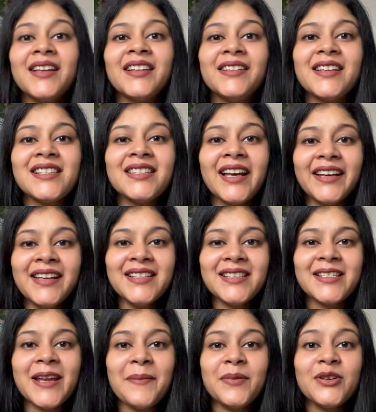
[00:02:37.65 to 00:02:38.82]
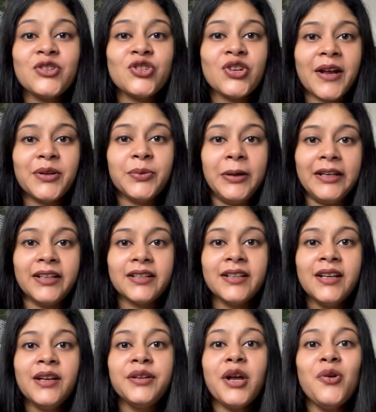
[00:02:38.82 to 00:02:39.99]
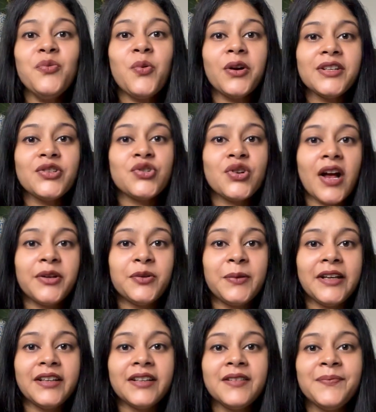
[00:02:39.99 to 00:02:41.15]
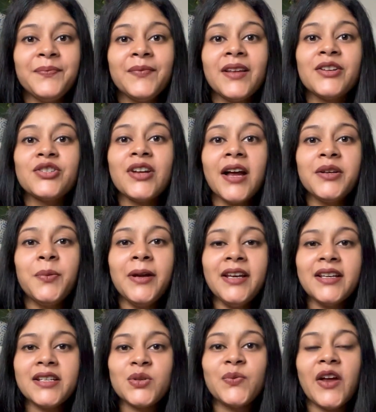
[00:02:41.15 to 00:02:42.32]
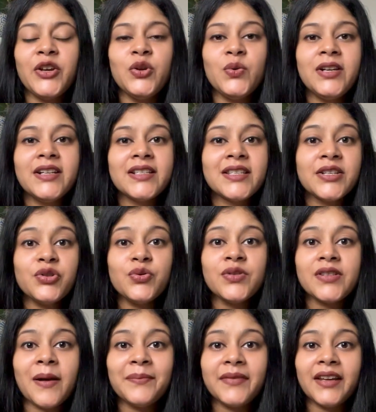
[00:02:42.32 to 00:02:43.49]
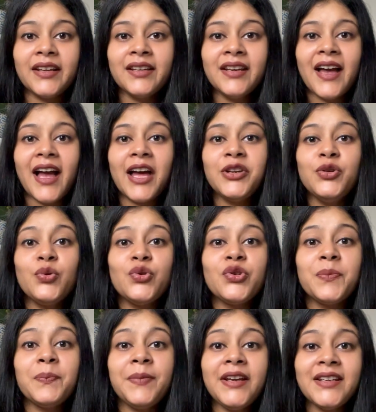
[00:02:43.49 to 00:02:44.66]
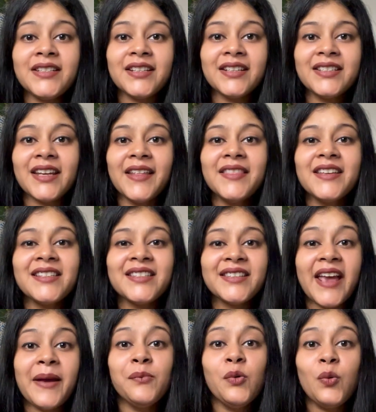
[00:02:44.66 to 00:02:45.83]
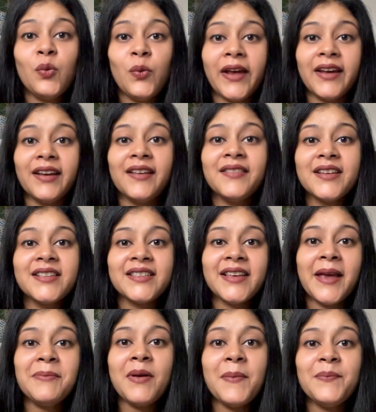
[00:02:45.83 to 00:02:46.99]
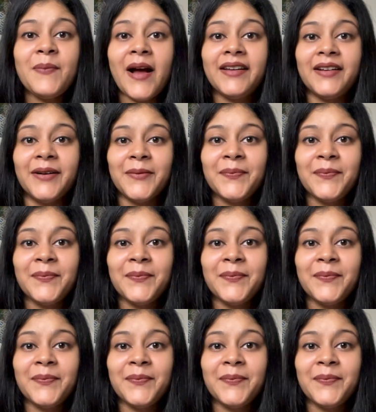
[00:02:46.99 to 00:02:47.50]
The second step is shadowing. Now, what is shadowing? Shadowing is when you listen to something and you repeat it in the same way, in the same manner.